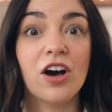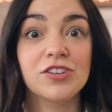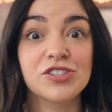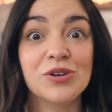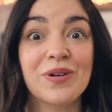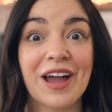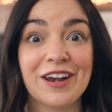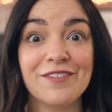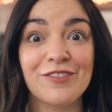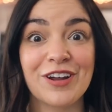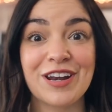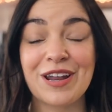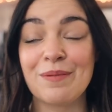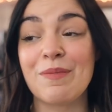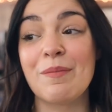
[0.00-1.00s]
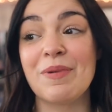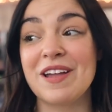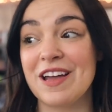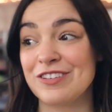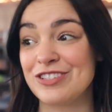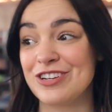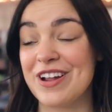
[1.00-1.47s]
Also kind of random, but
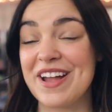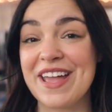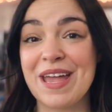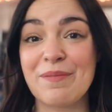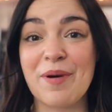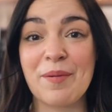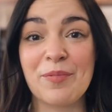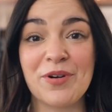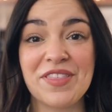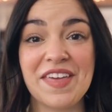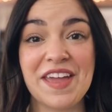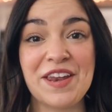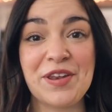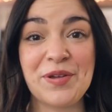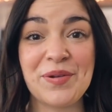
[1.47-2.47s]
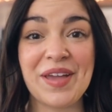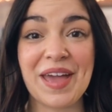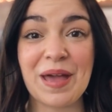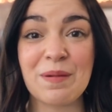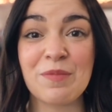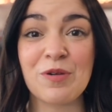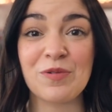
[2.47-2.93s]
yesterday I came up with a new
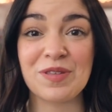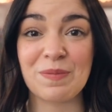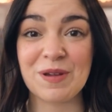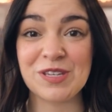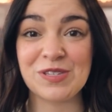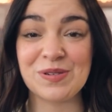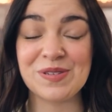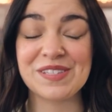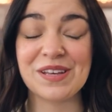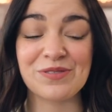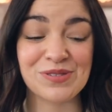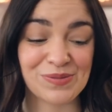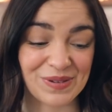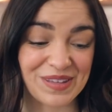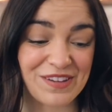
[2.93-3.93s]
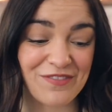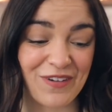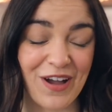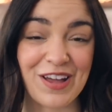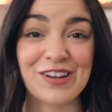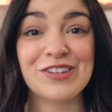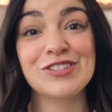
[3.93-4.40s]
game with my students that was really
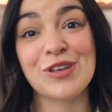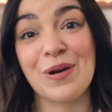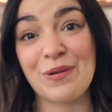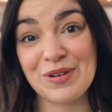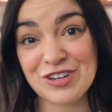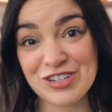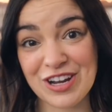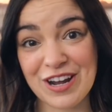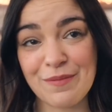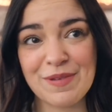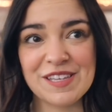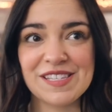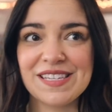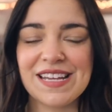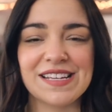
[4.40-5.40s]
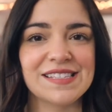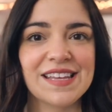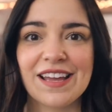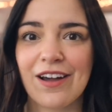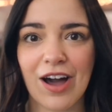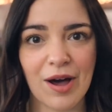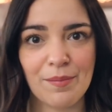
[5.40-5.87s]
fun, so I want to share it because it takes
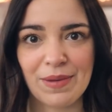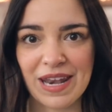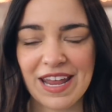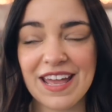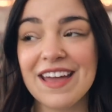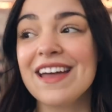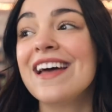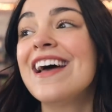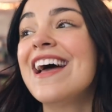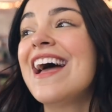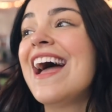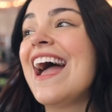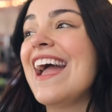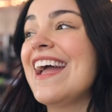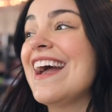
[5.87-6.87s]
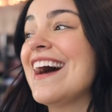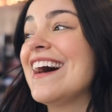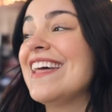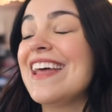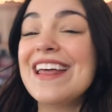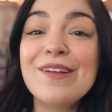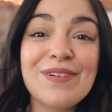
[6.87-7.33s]
like a minute.
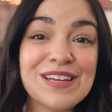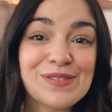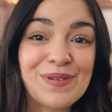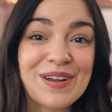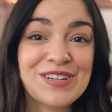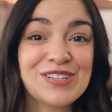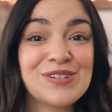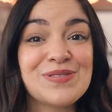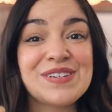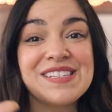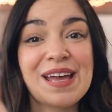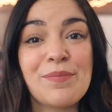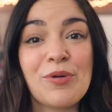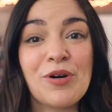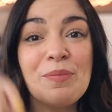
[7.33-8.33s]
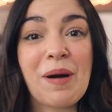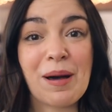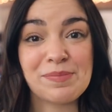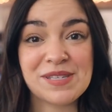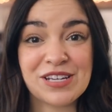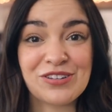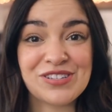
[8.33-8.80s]
And anyways, what I do is I pull a
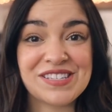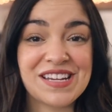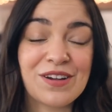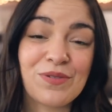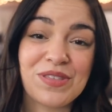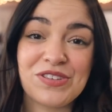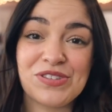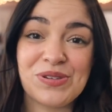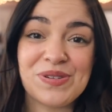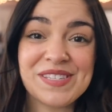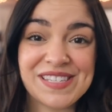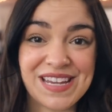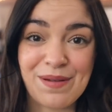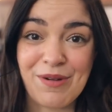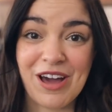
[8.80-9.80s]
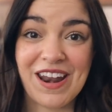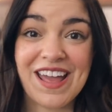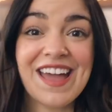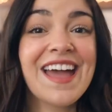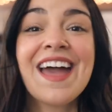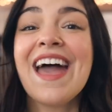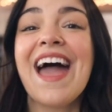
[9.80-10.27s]
popsicle stick with the student's name on
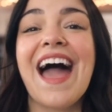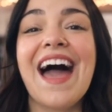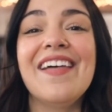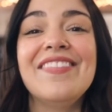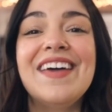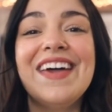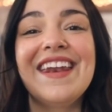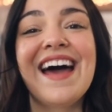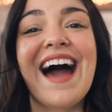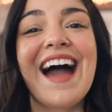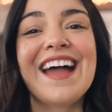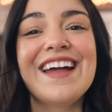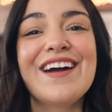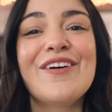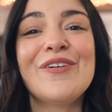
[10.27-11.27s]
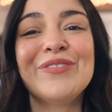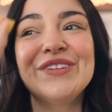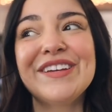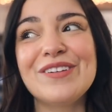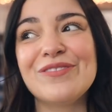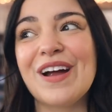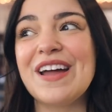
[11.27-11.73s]
it, and then I
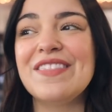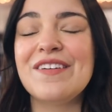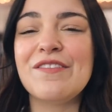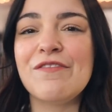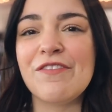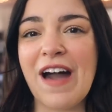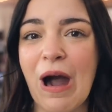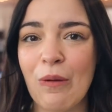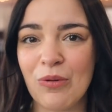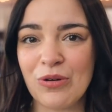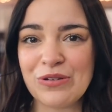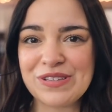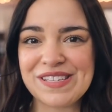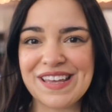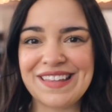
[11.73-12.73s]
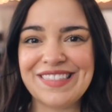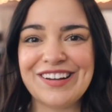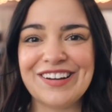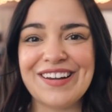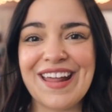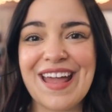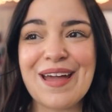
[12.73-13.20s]
only write the vowels in
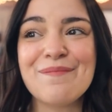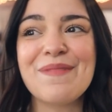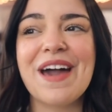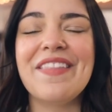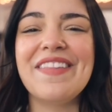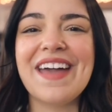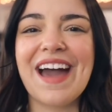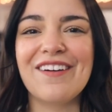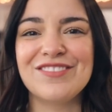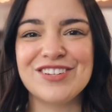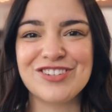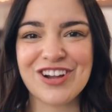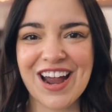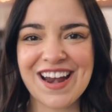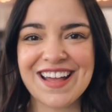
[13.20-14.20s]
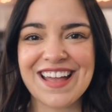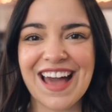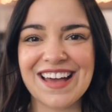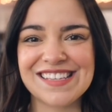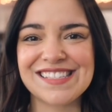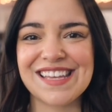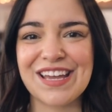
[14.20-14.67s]
their name, and they have to try to
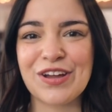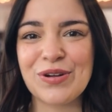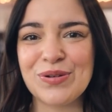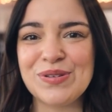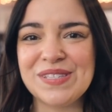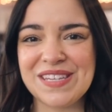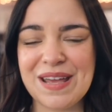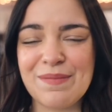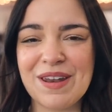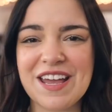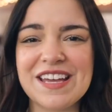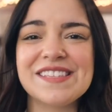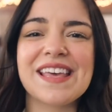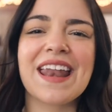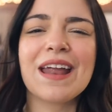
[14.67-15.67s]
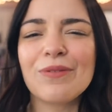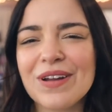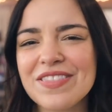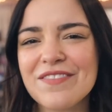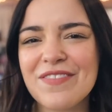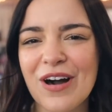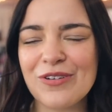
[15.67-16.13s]
guess like whose name it is. And I
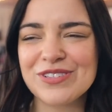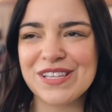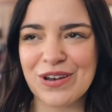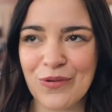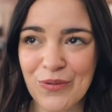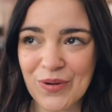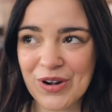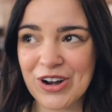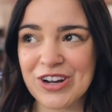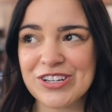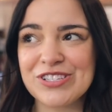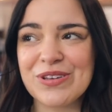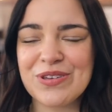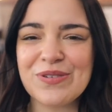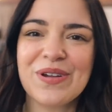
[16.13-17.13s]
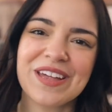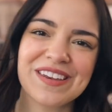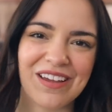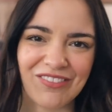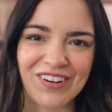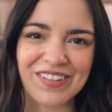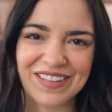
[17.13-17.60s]
write the vowels in order, so you can
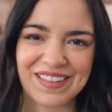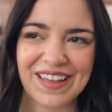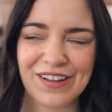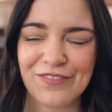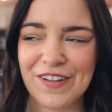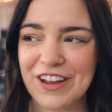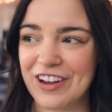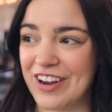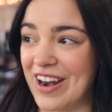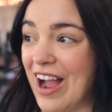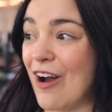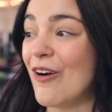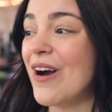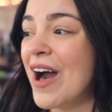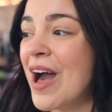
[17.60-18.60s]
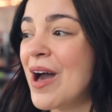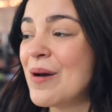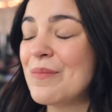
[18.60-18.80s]
definitely like figure it out.